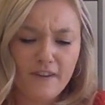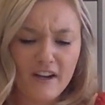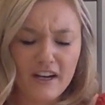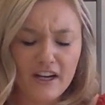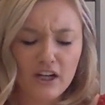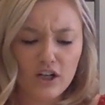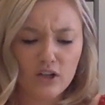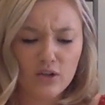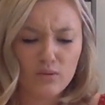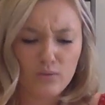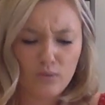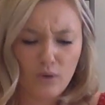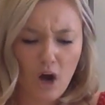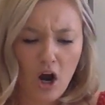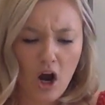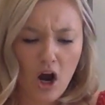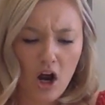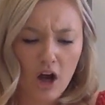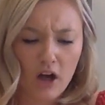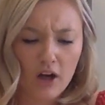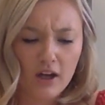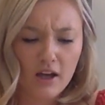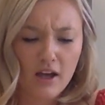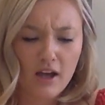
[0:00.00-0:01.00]
figured
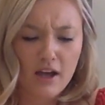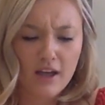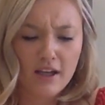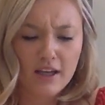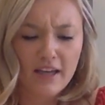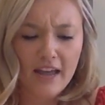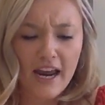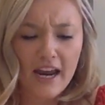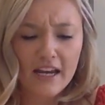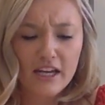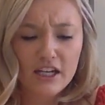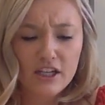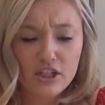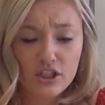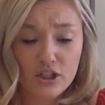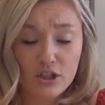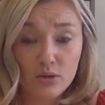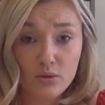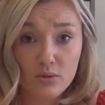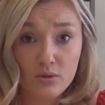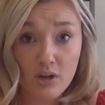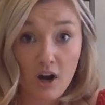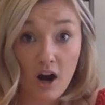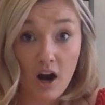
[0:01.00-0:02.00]
wrong. Katie
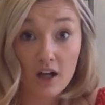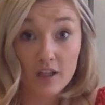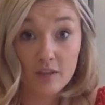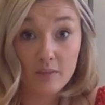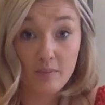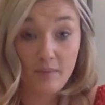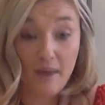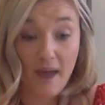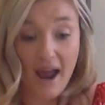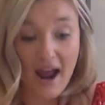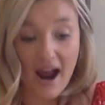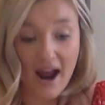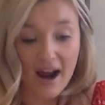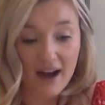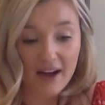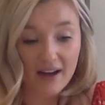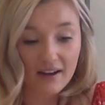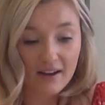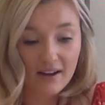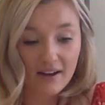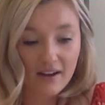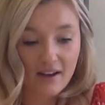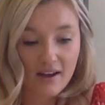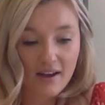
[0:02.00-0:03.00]
Sue talked back.
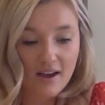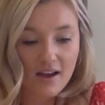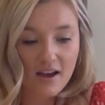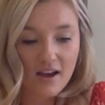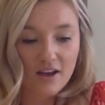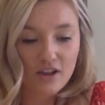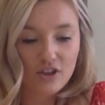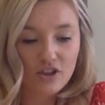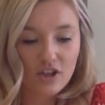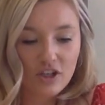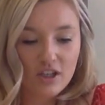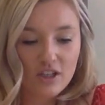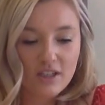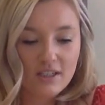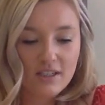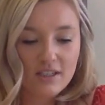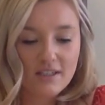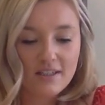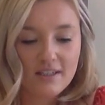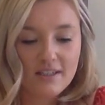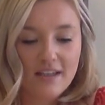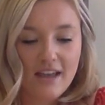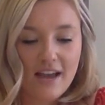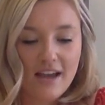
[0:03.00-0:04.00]
Just
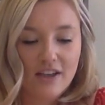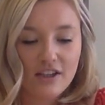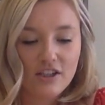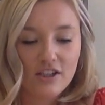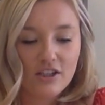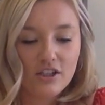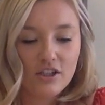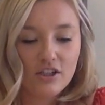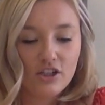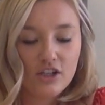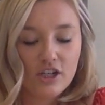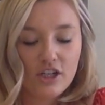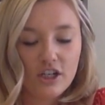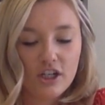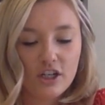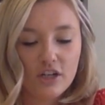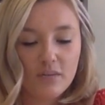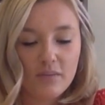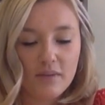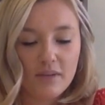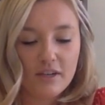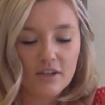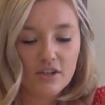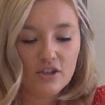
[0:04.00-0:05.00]
as sassy as she
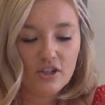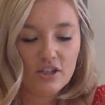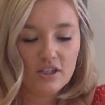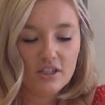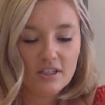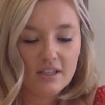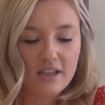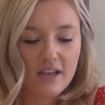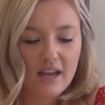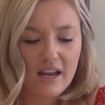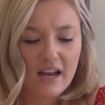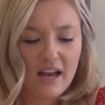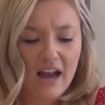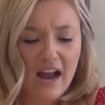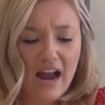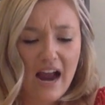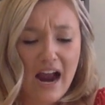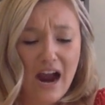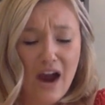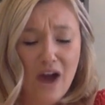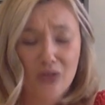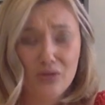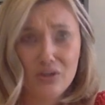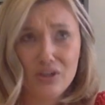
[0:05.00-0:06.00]
could be, she said,
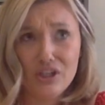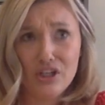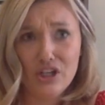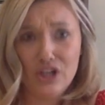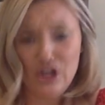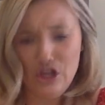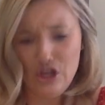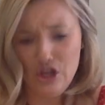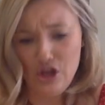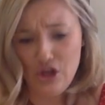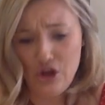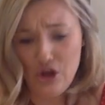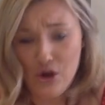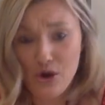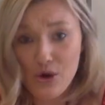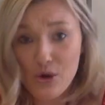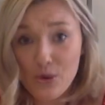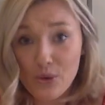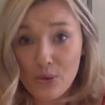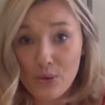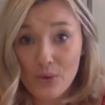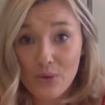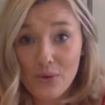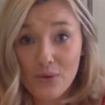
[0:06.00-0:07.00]
"How did
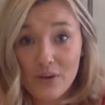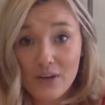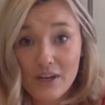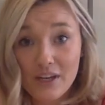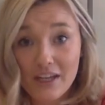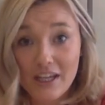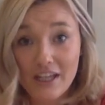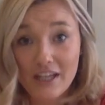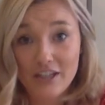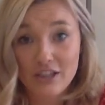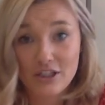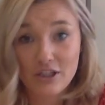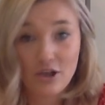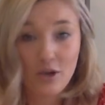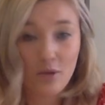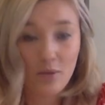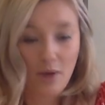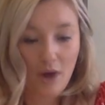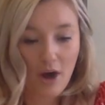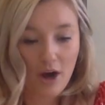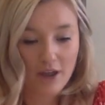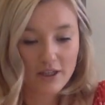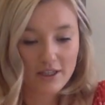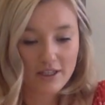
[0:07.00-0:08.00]
you get so
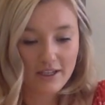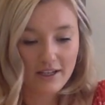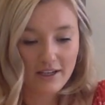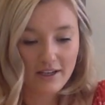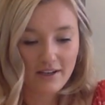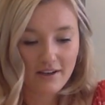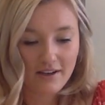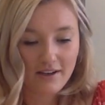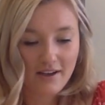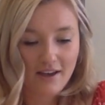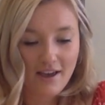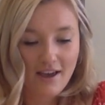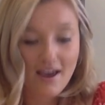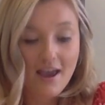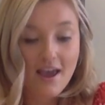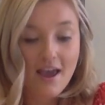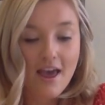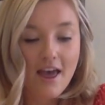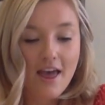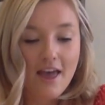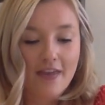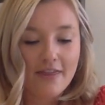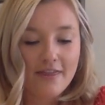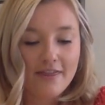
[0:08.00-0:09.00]
bossy?"
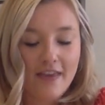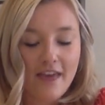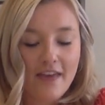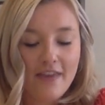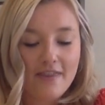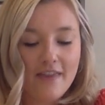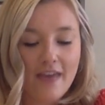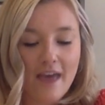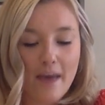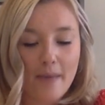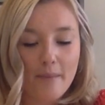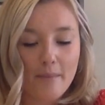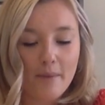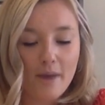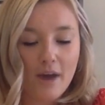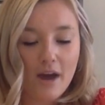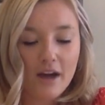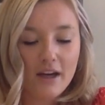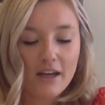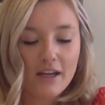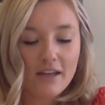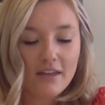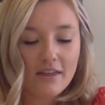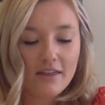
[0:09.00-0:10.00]
Then that
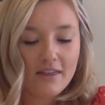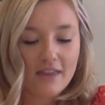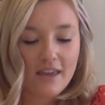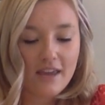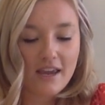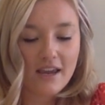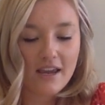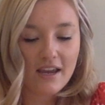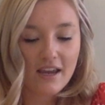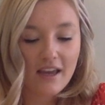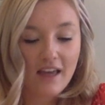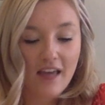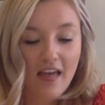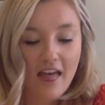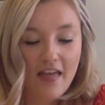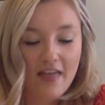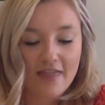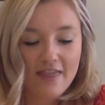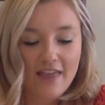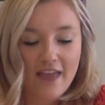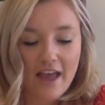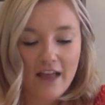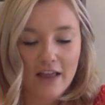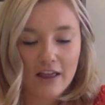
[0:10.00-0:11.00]
punny thing,
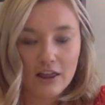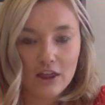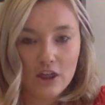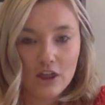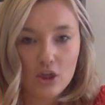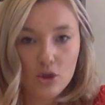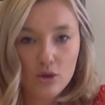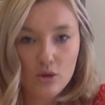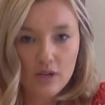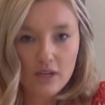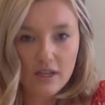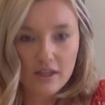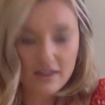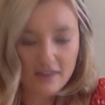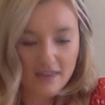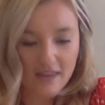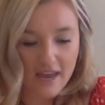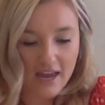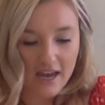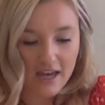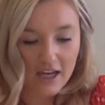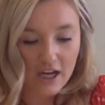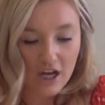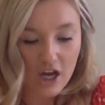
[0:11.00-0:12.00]
that loony
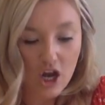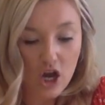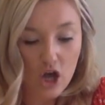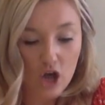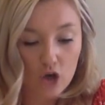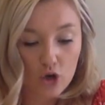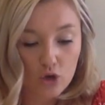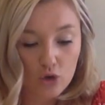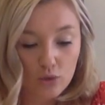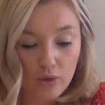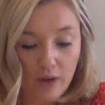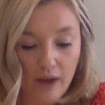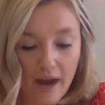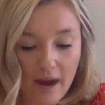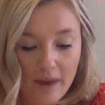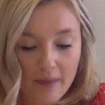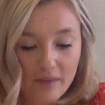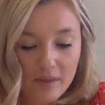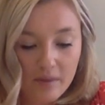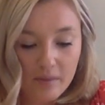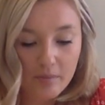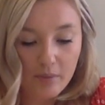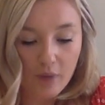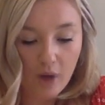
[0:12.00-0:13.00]
thing,
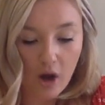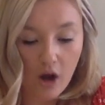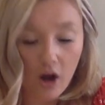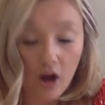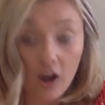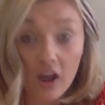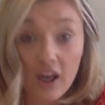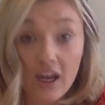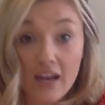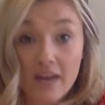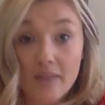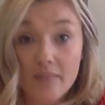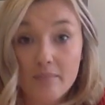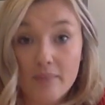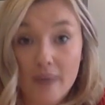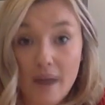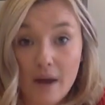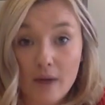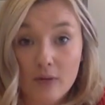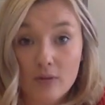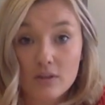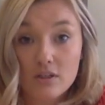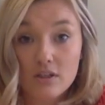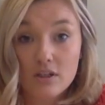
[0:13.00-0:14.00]
grabbed the ball and
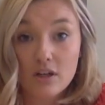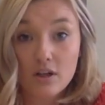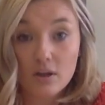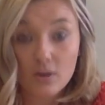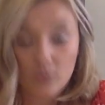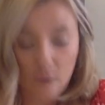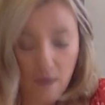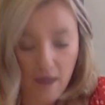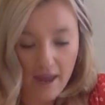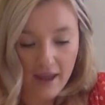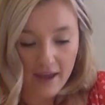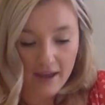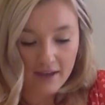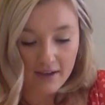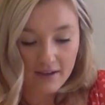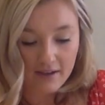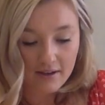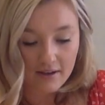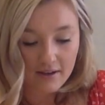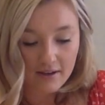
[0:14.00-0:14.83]
bounced away.